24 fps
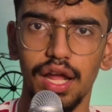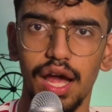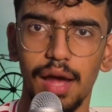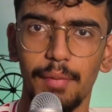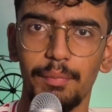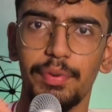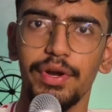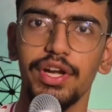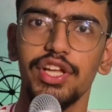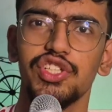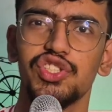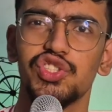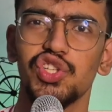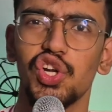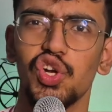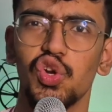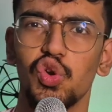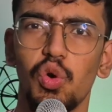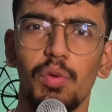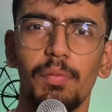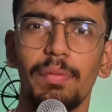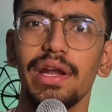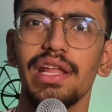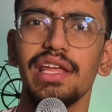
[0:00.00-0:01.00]
I'm pretty sure
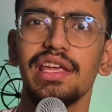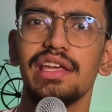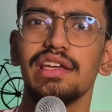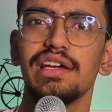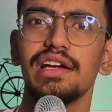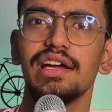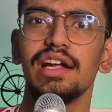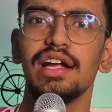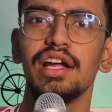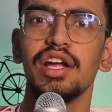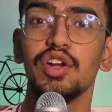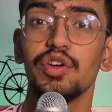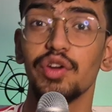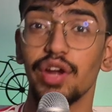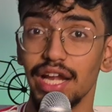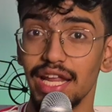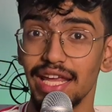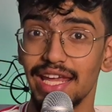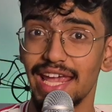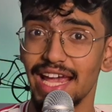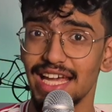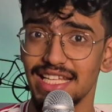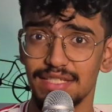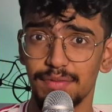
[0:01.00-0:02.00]
nobody here really
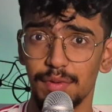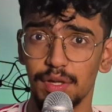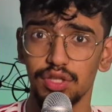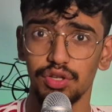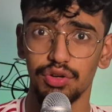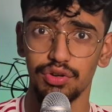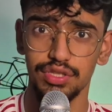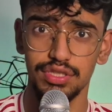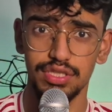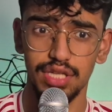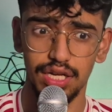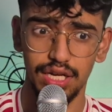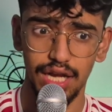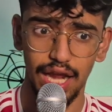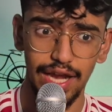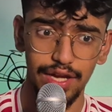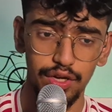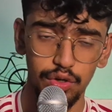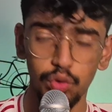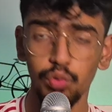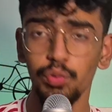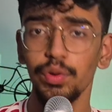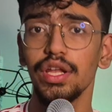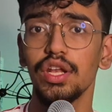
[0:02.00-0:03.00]
cares about the result. I
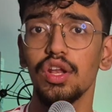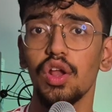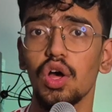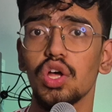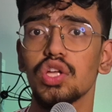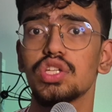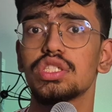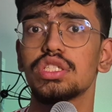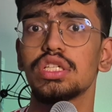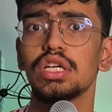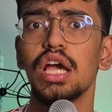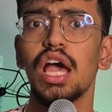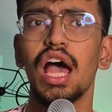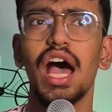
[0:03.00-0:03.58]
know we lost.